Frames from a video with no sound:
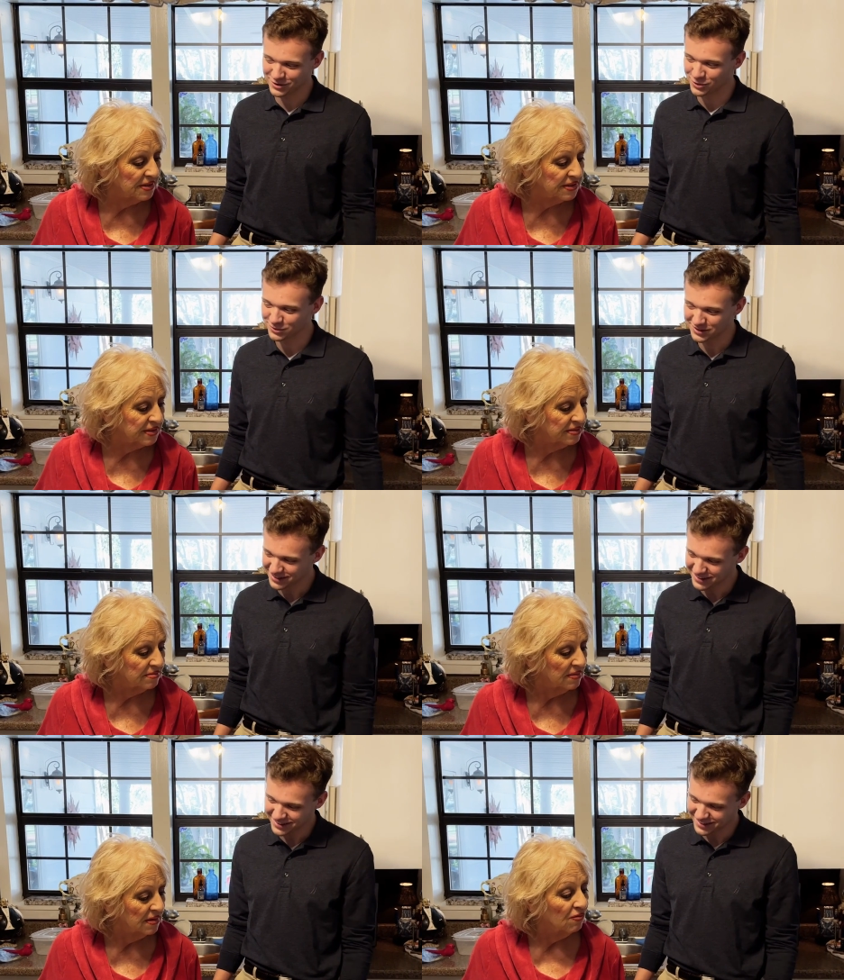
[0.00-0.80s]
Speaker 1: old.
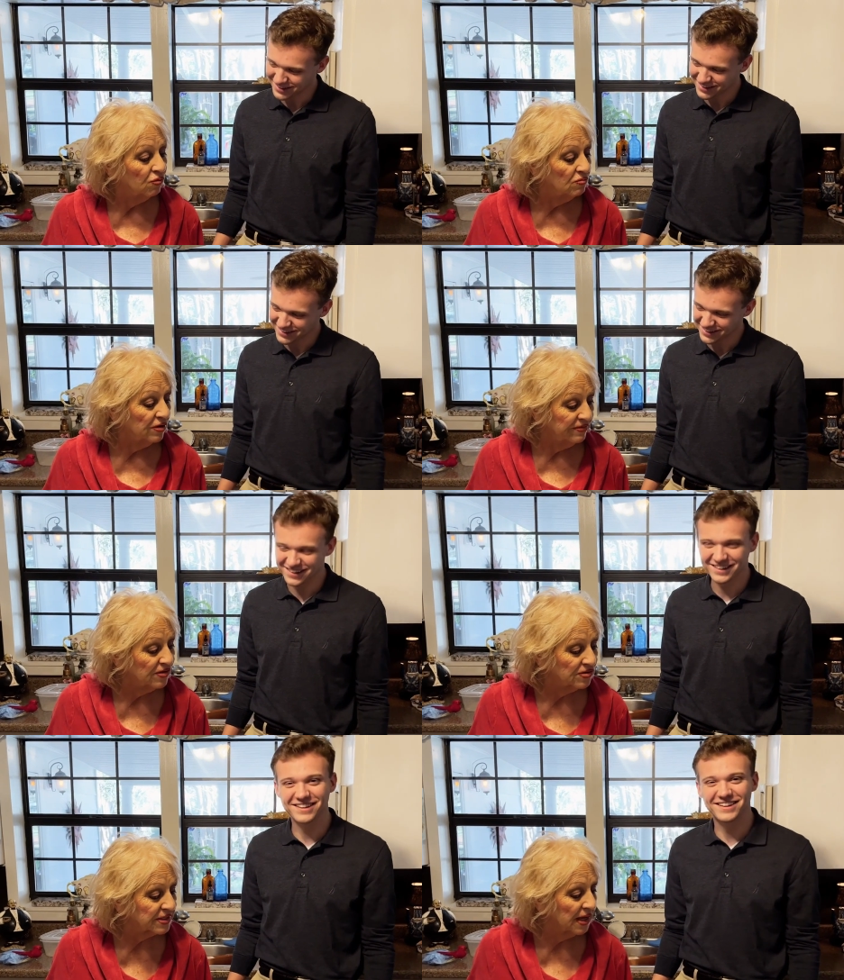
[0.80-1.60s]
When we
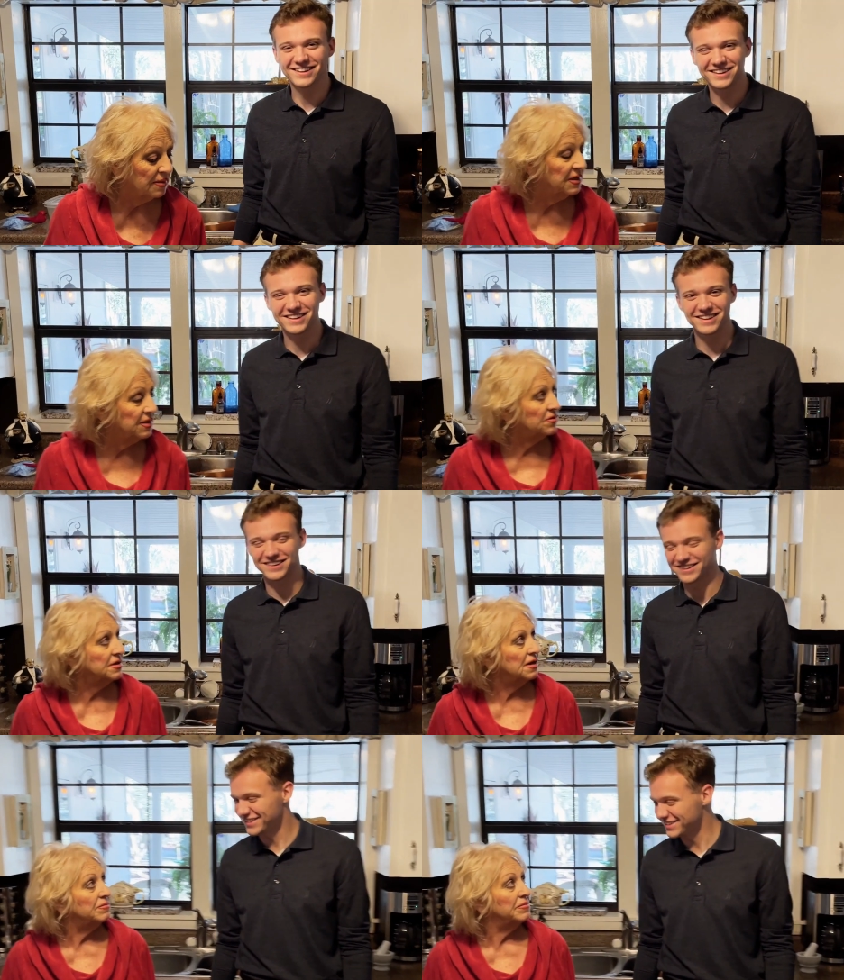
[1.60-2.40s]
first got married,
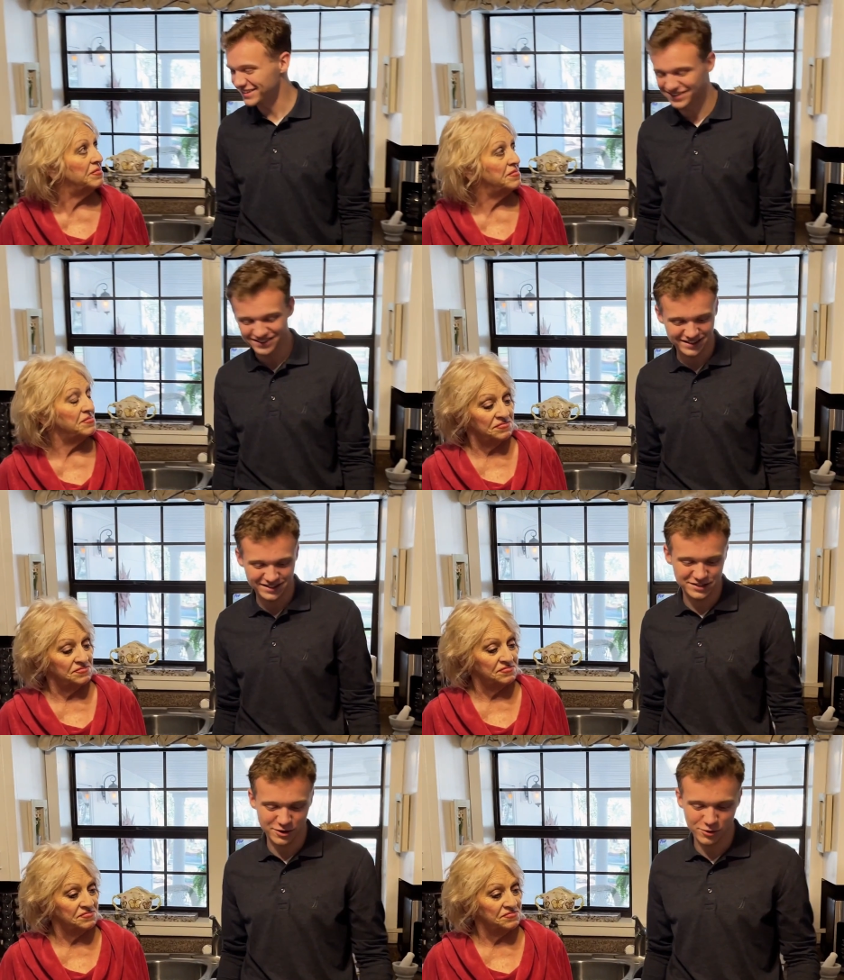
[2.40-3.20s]
yeah.
Speaker 2: Yeah,
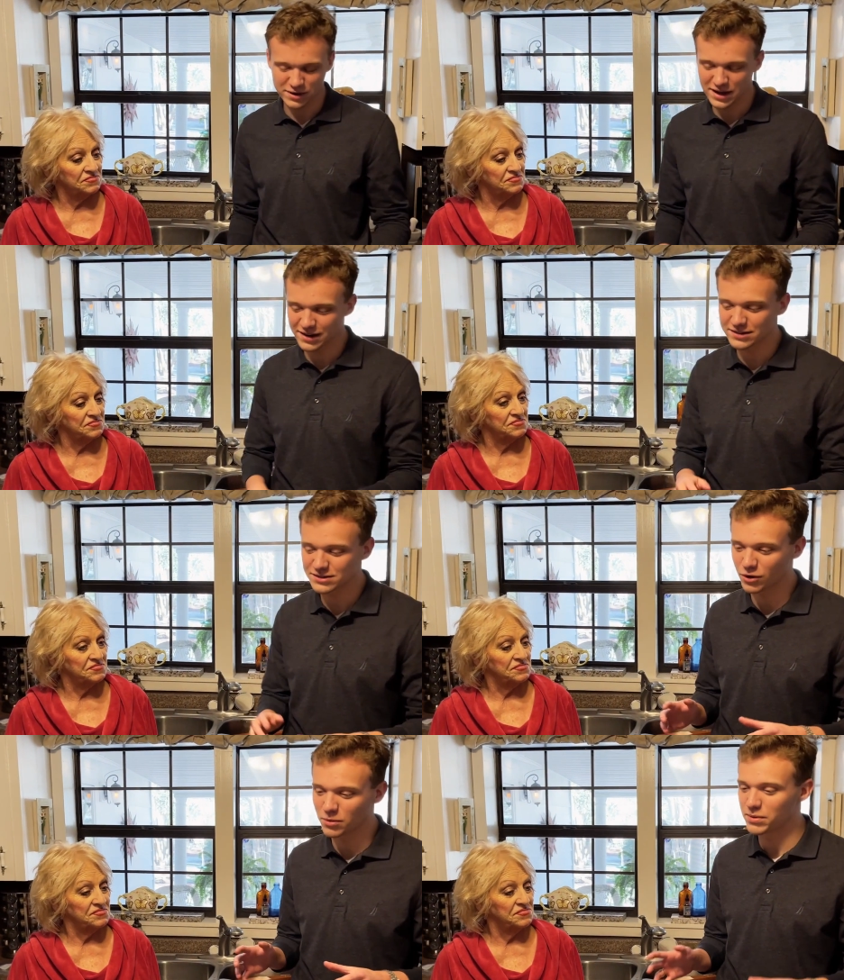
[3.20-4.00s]
and so Nana's
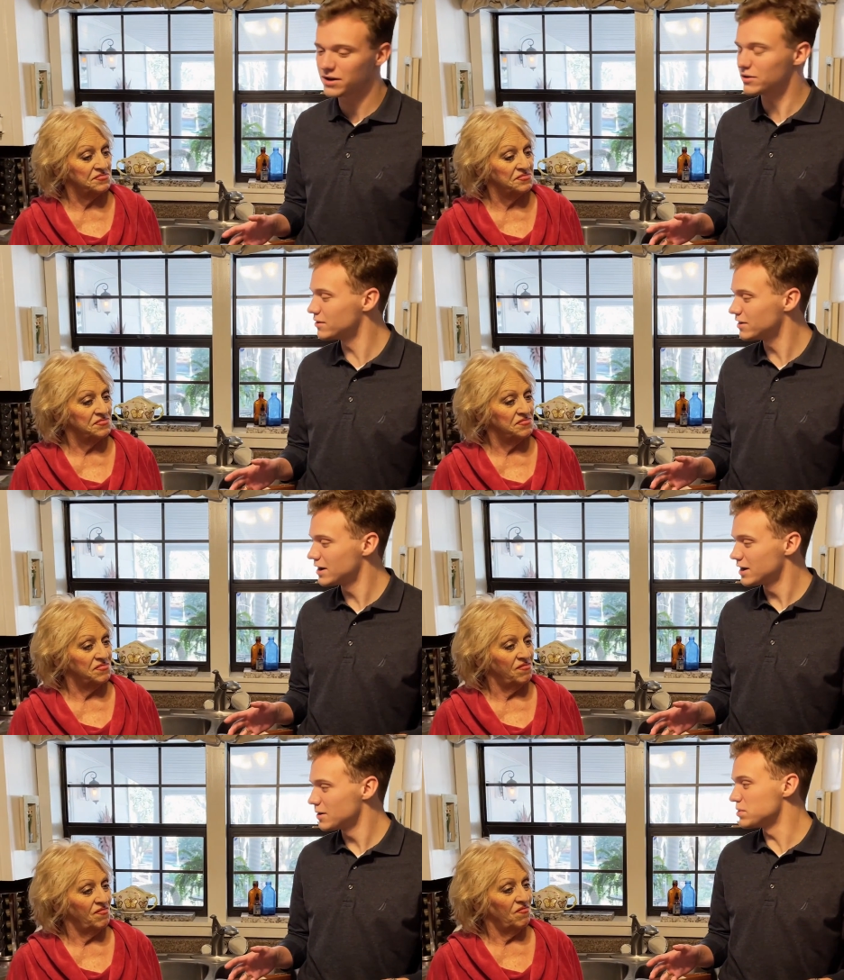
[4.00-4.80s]
are better
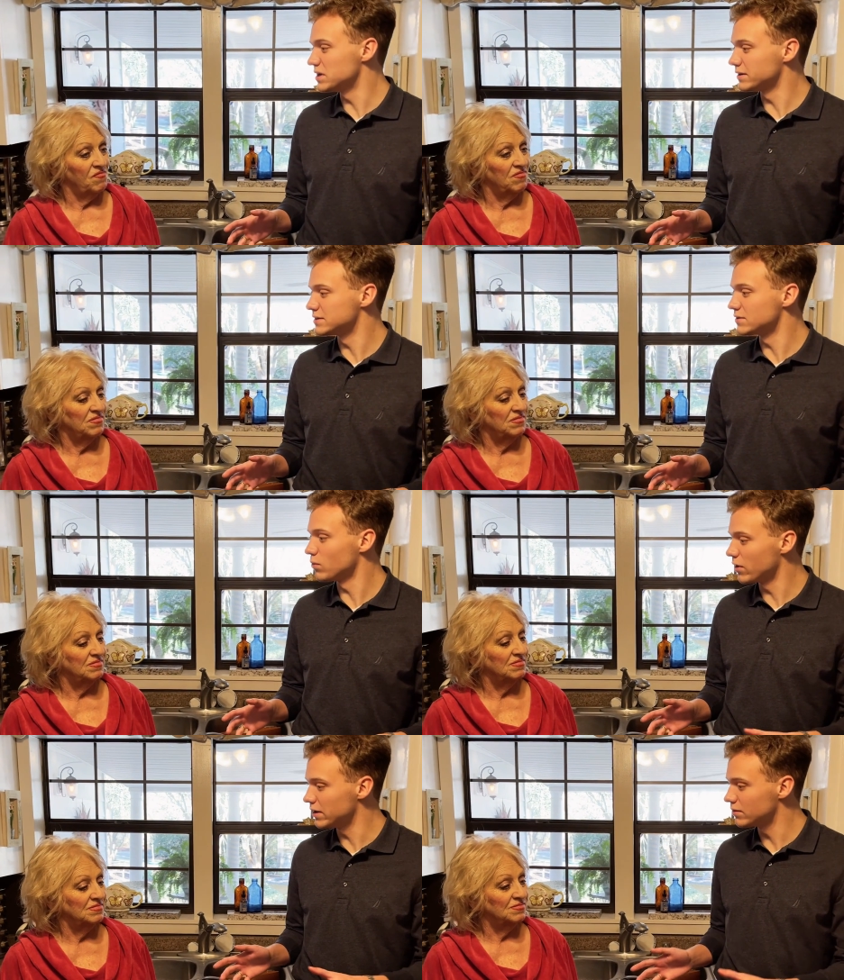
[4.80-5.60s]
because of
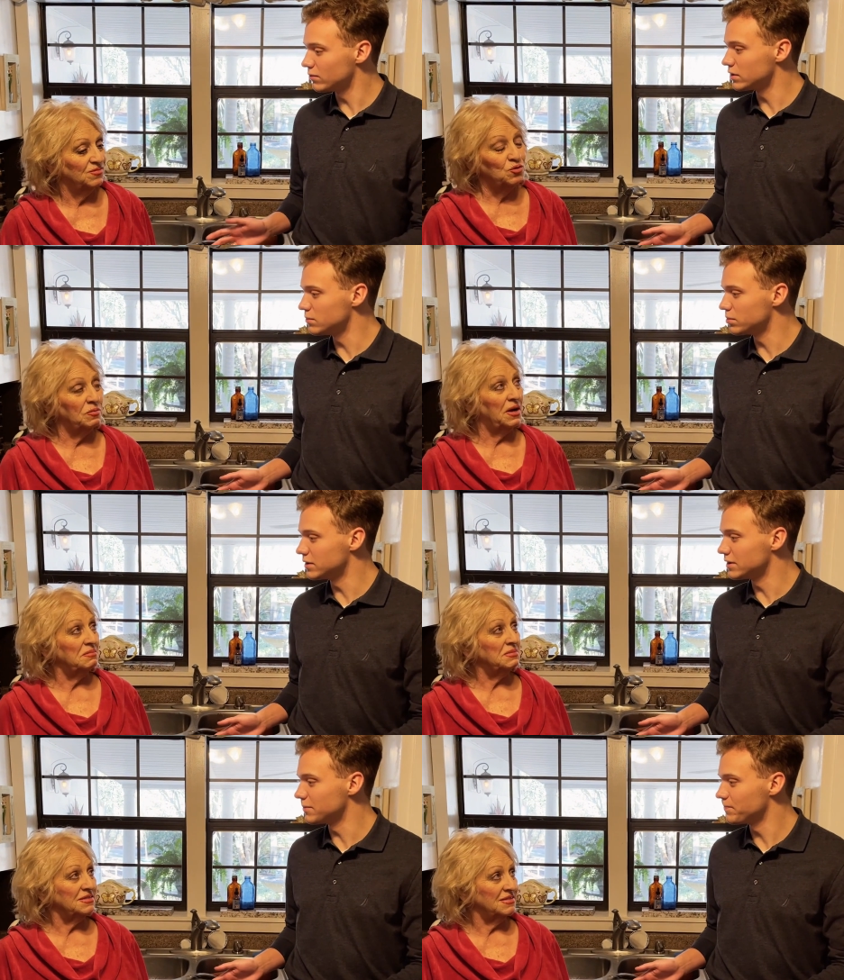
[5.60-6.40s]
what? What Your do you
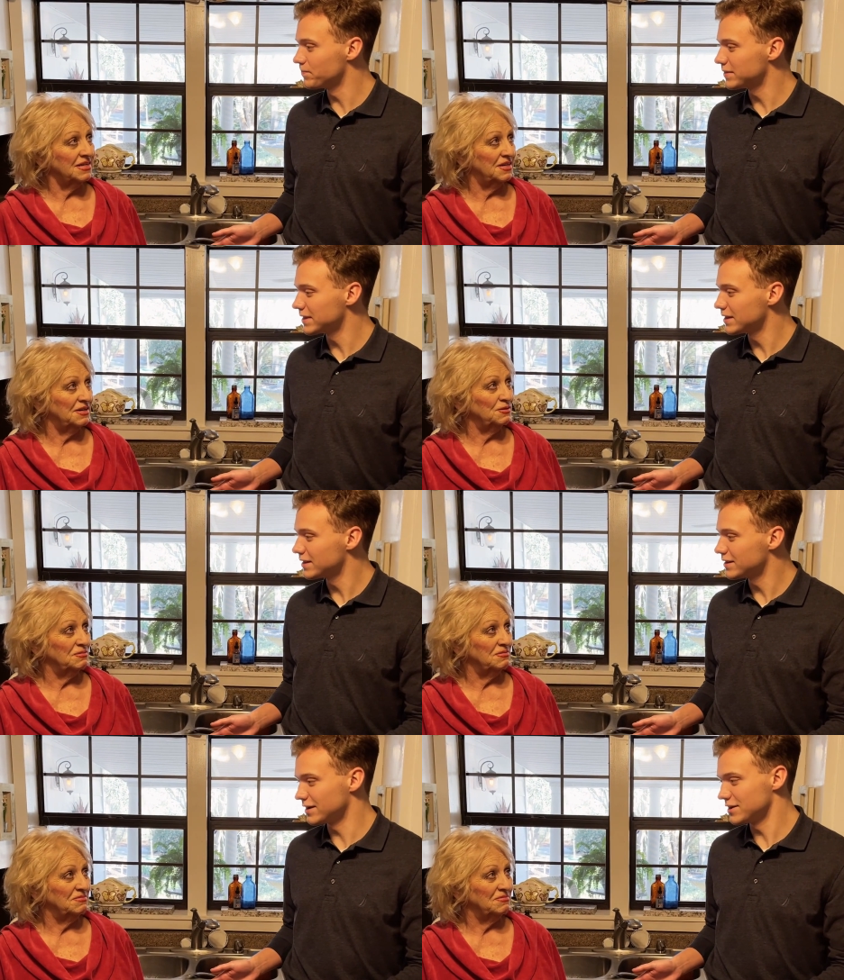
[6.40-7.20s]
mom
Speaker 1: ain't that
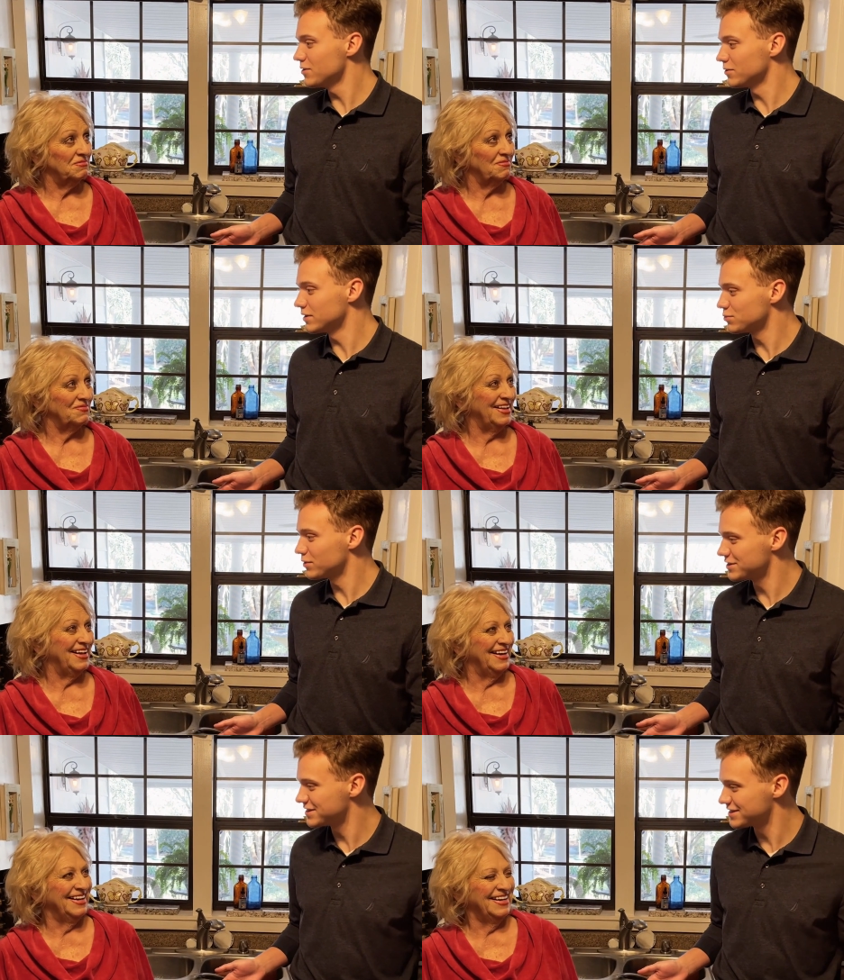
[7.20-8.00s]
old.
Speaker 2: I know, that's what
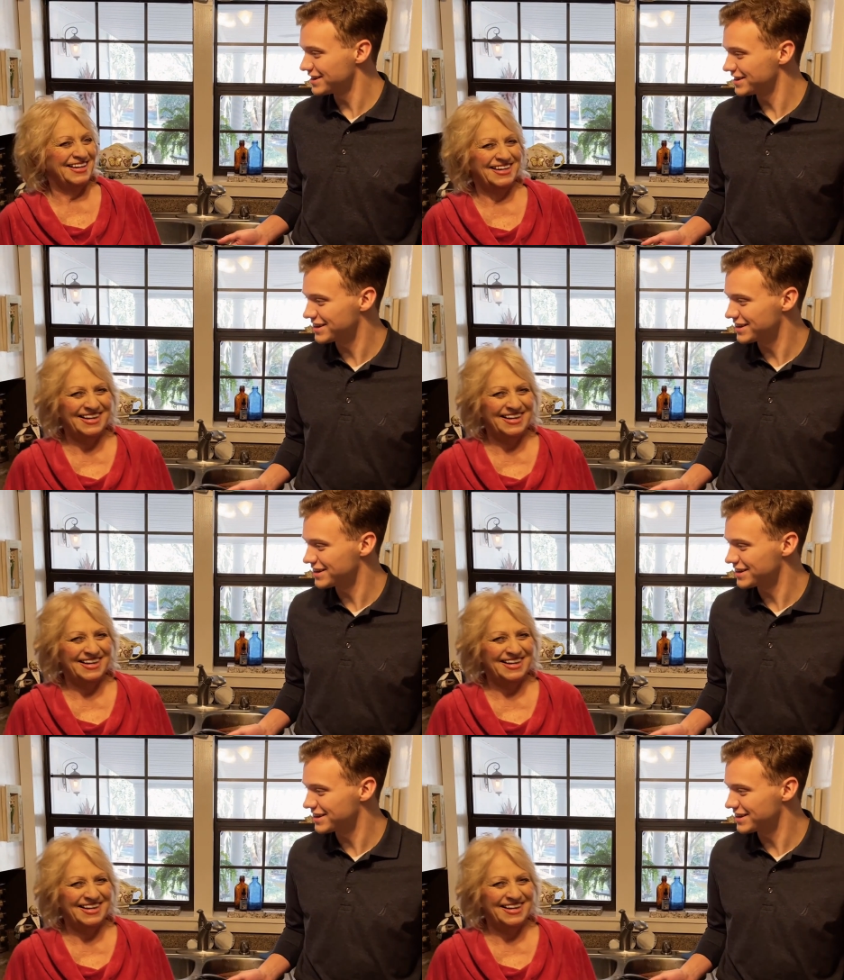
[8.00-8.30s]
I just said, it